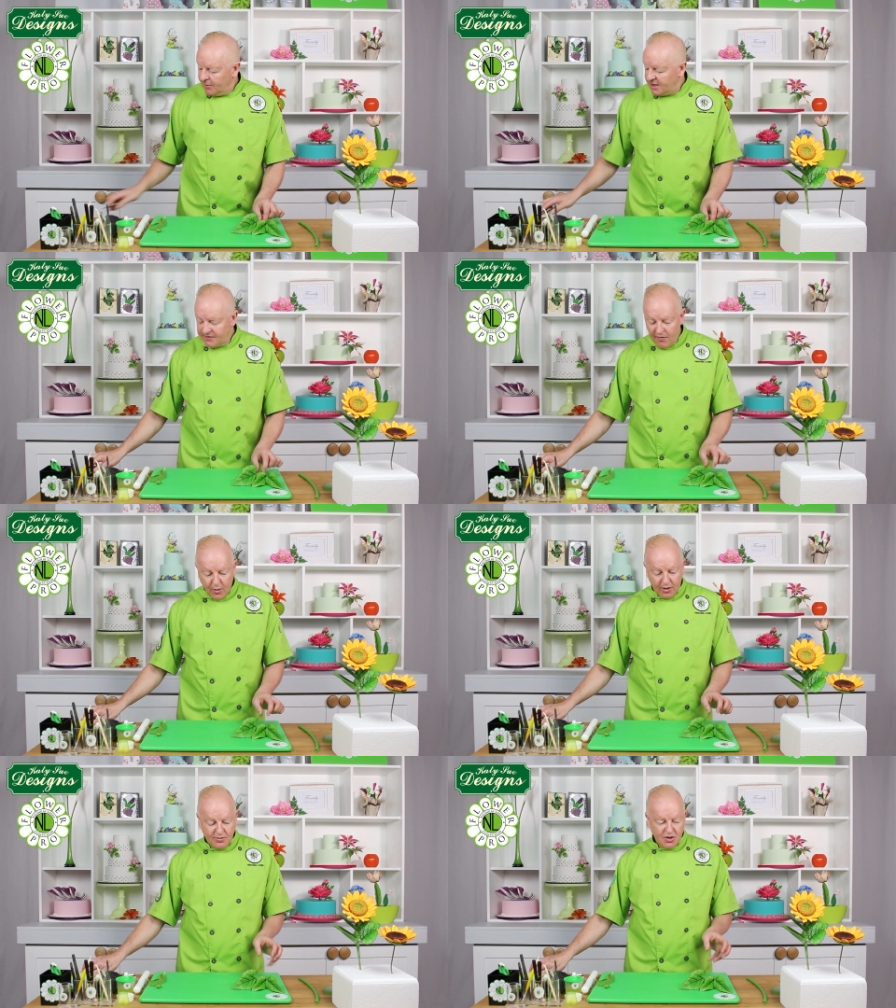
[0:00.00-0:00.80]
because if you
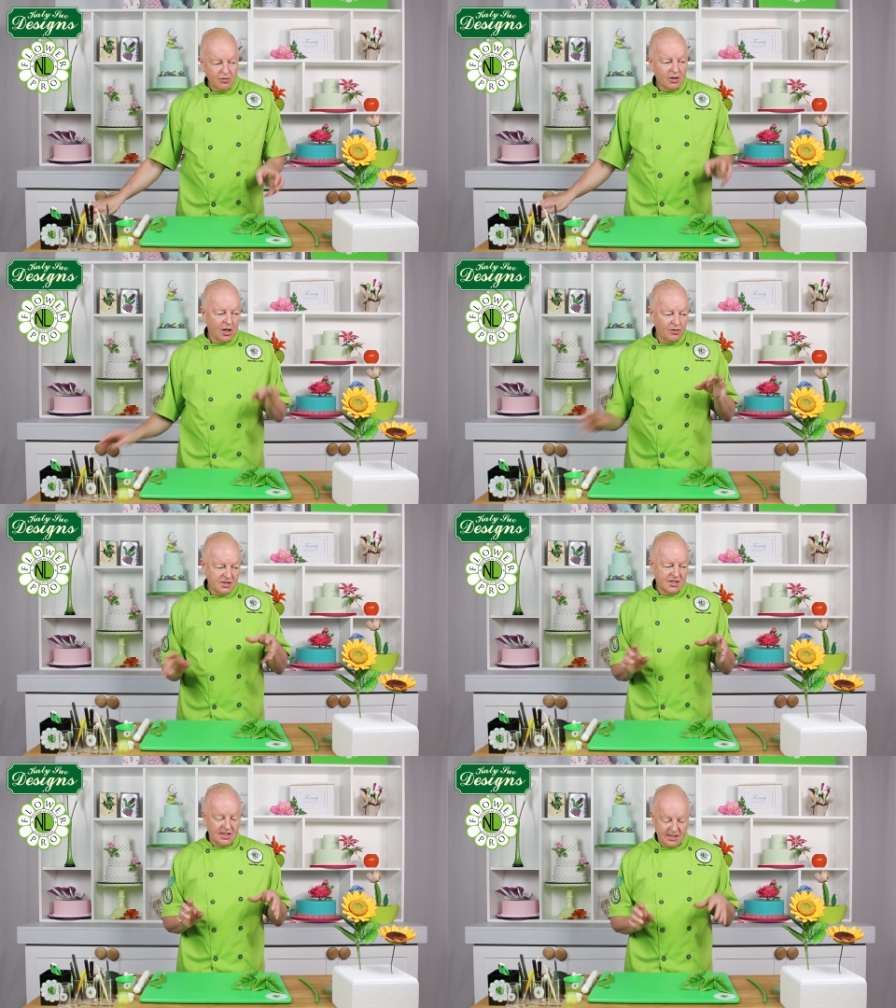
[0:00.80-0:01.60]
put them too
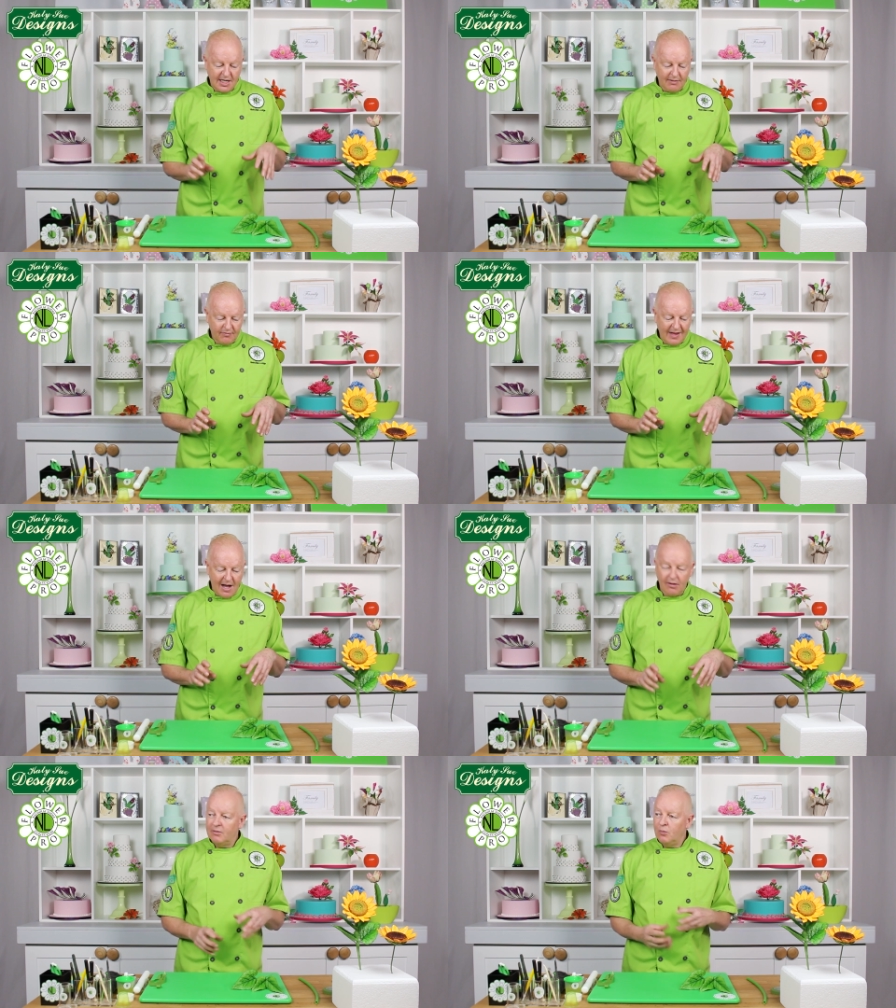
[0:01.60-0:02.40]
close to the
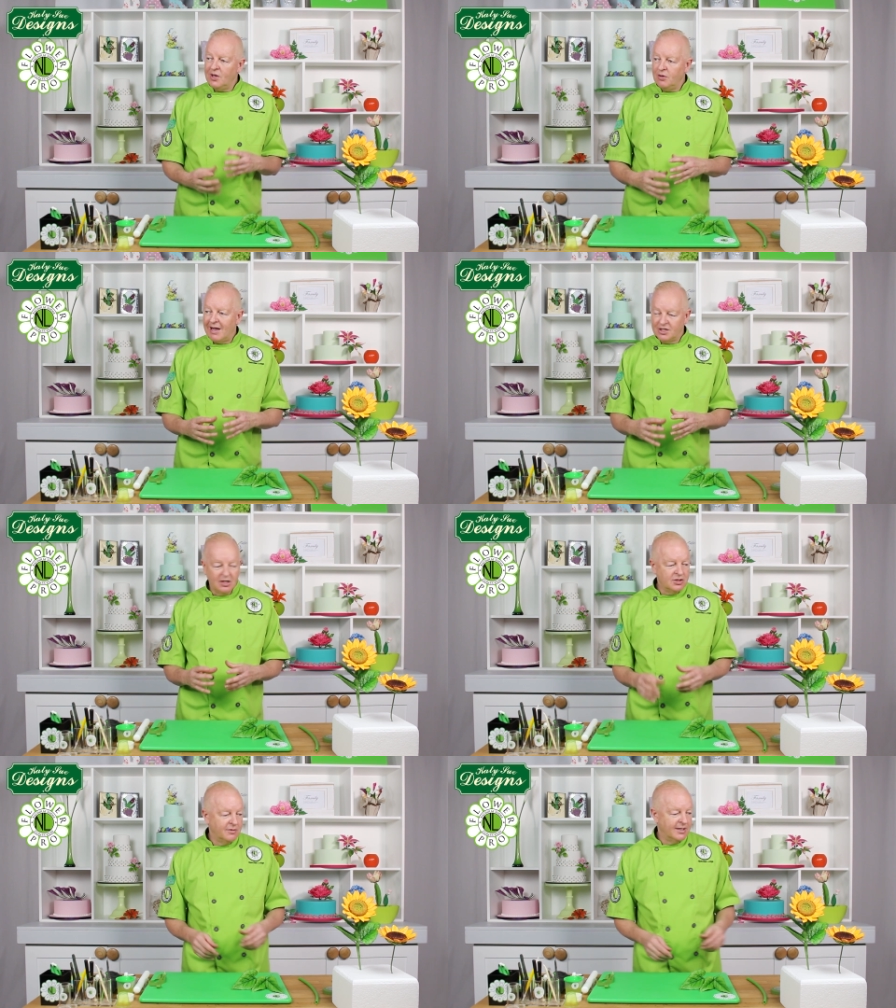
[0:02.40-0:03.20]
sunflower when you
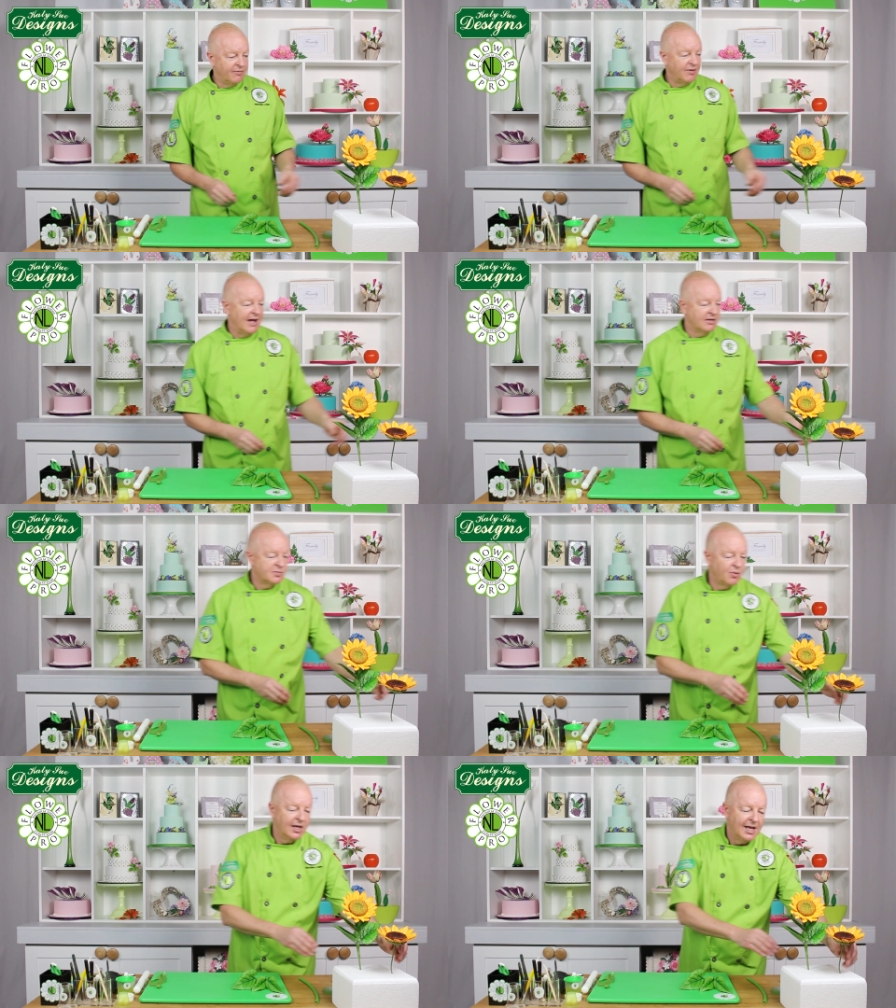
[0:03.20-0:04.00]
actually are doing a flower
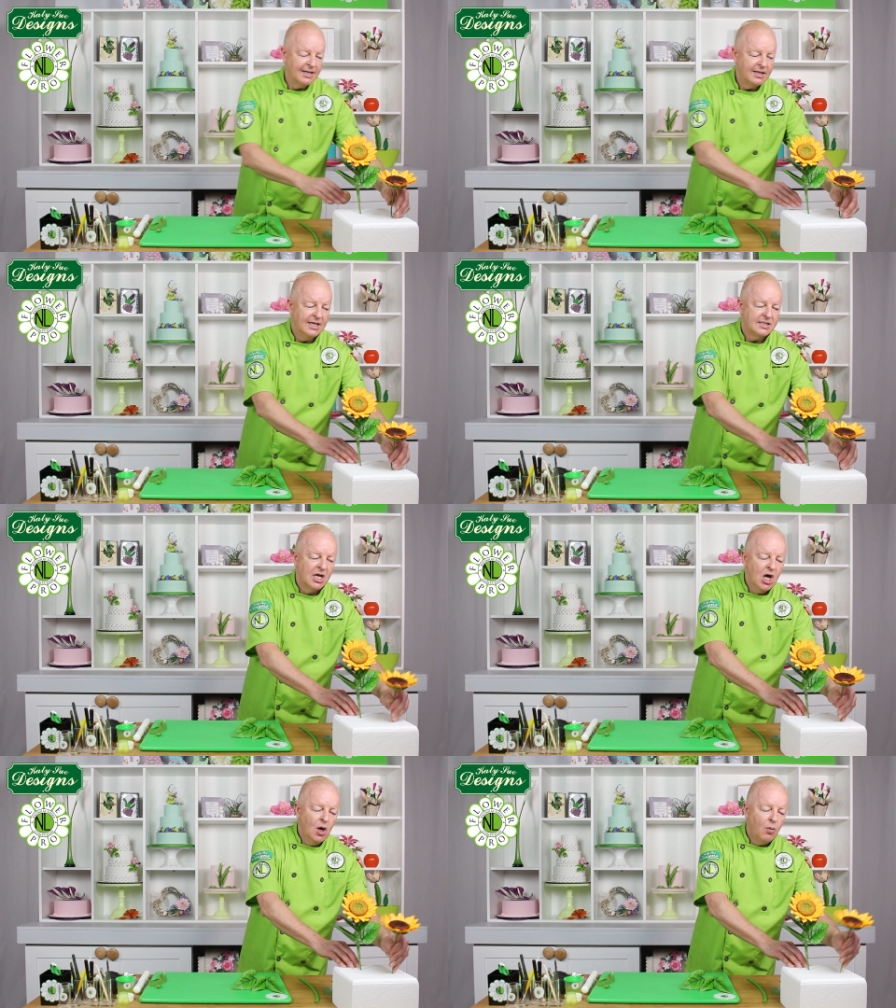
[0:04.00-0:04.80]
spray like
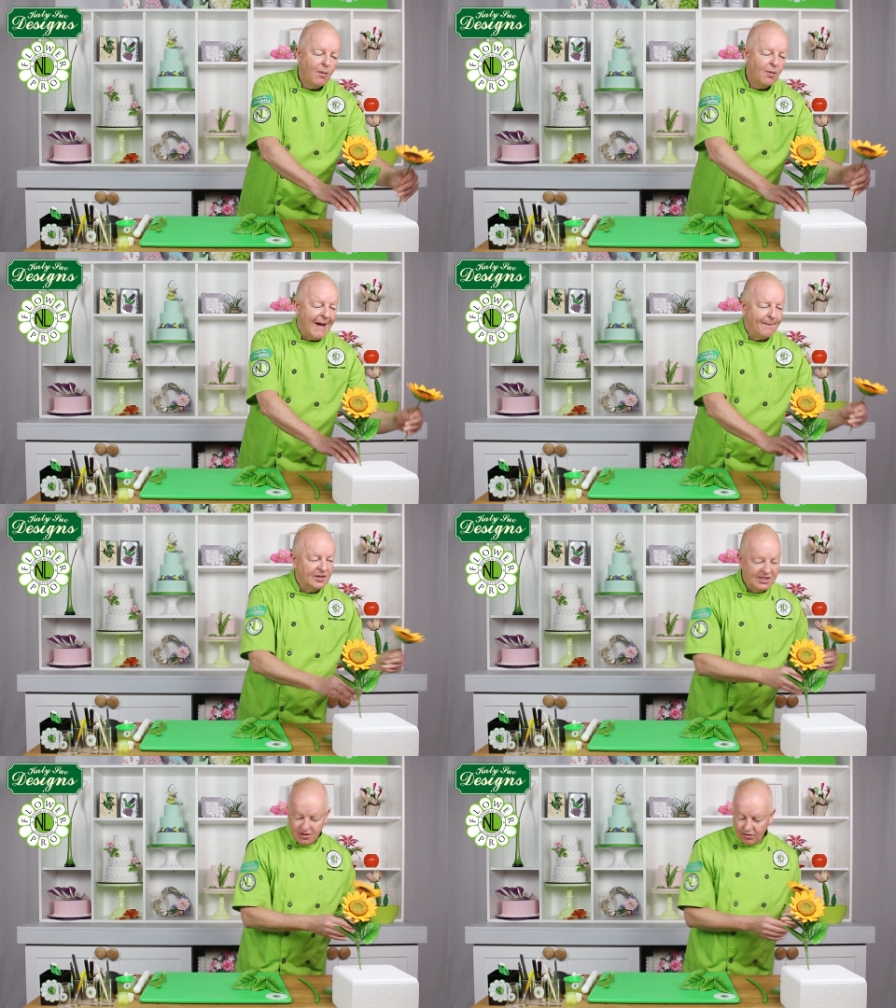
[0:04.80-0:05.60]
this, what will
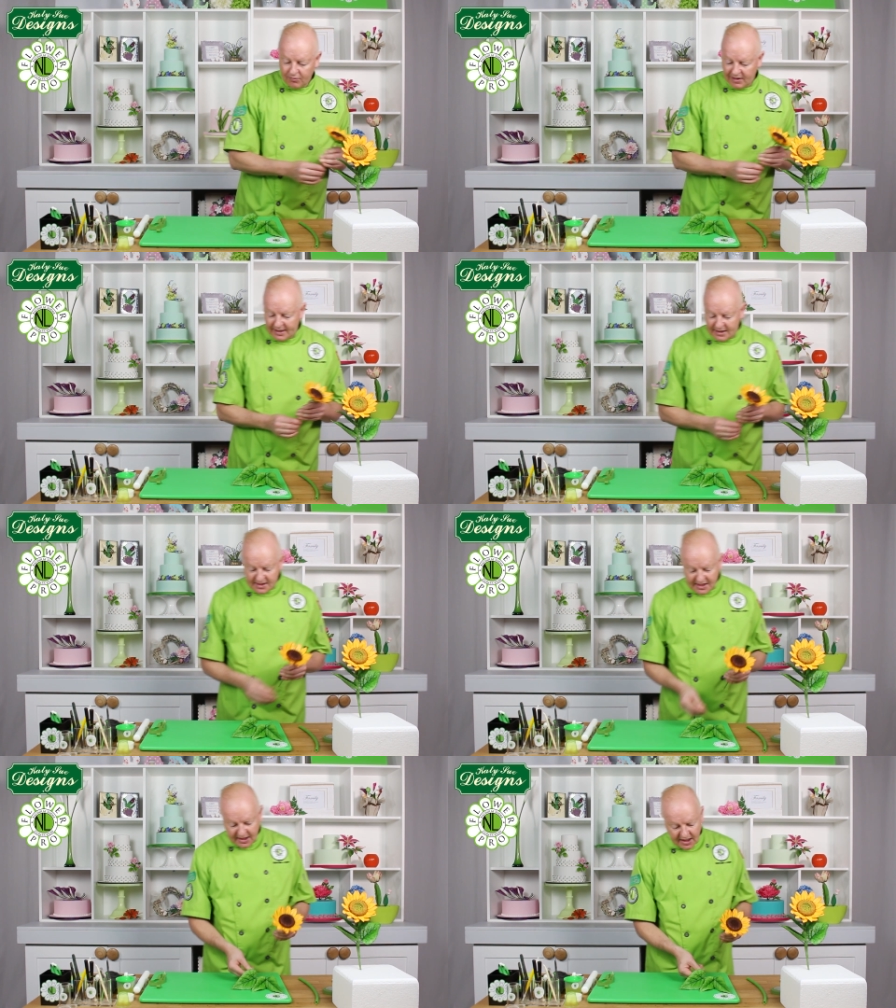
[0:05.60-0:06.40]
happen is you're not really going
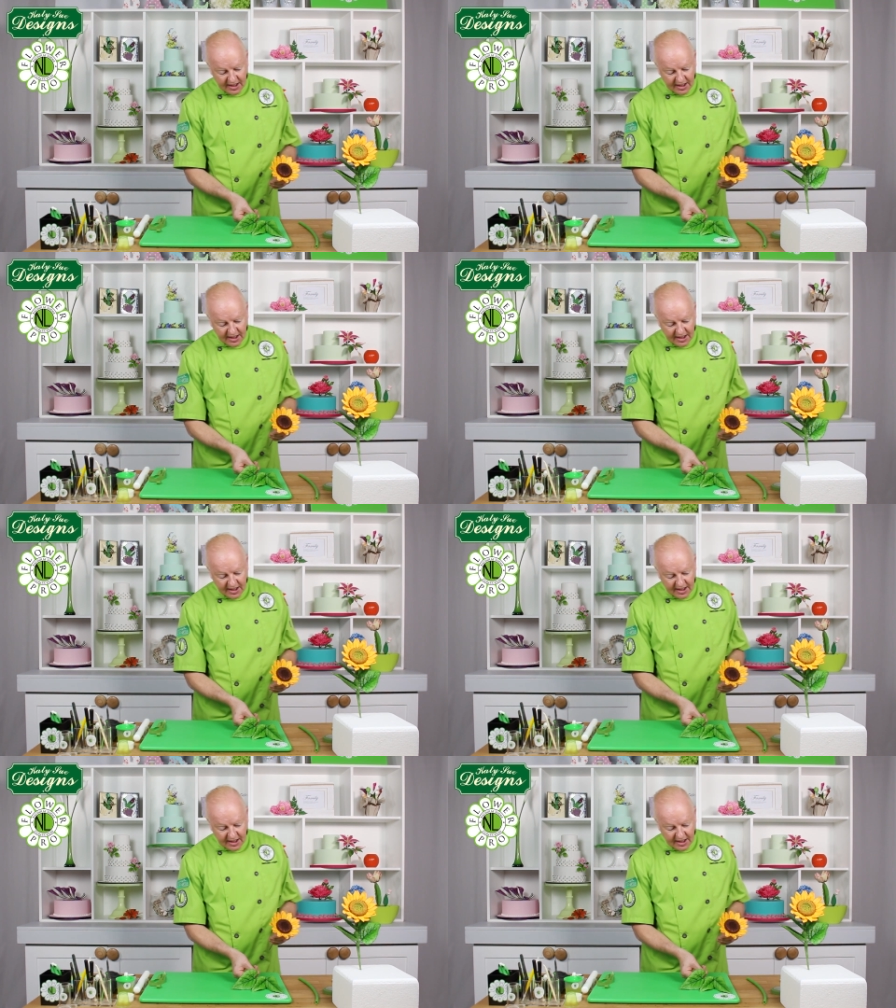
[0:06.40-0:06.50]
to see the